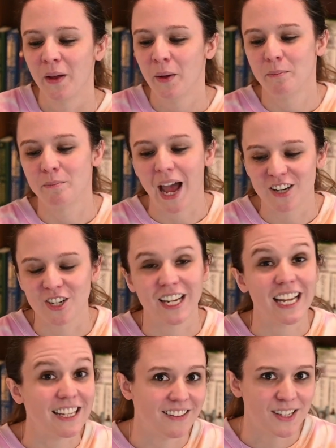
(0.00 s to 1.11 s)
magic
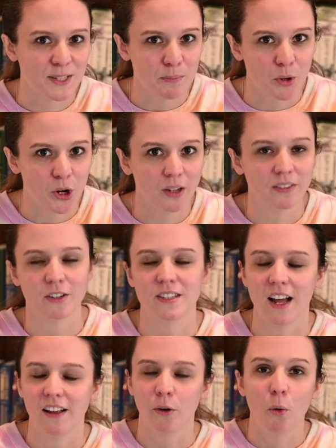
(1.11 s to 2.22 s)
in this book. There's
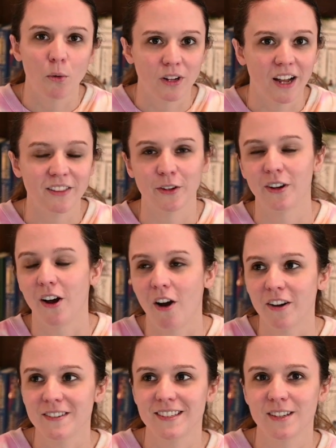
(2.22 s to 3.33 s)
not a whole lot. There
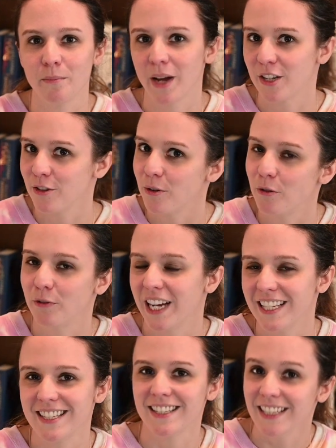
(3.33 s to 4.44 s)
are some magical
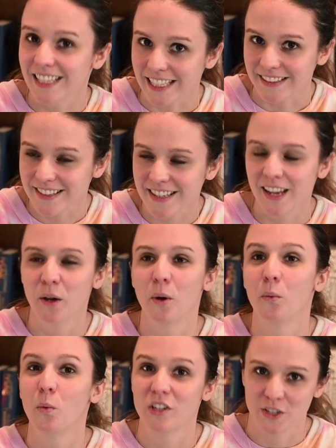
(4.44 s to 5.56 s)
fight scenes,
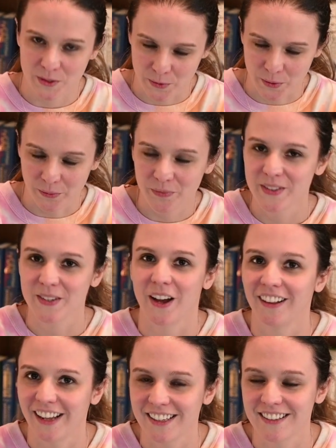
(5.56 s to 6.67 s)
which is cool. So I
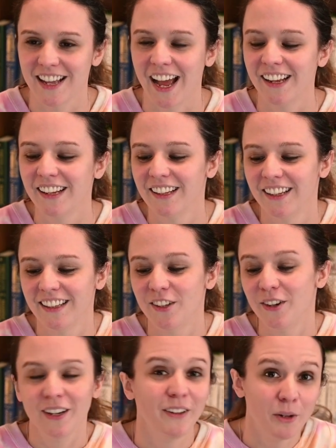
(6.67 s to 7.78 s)
liked that. You
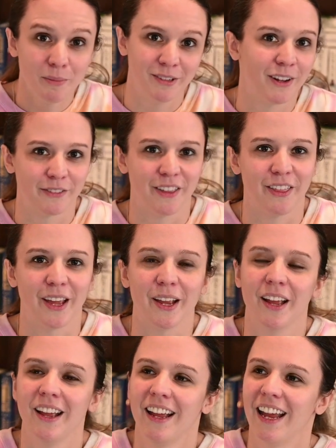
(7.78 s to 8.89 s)
get a little bit of everything.
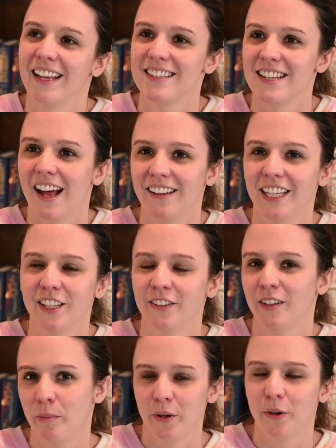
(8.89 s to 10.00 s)
It's not like your
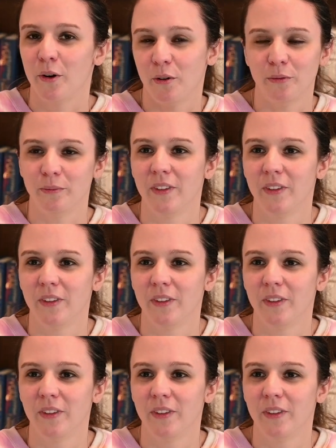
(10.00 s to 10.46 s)
typical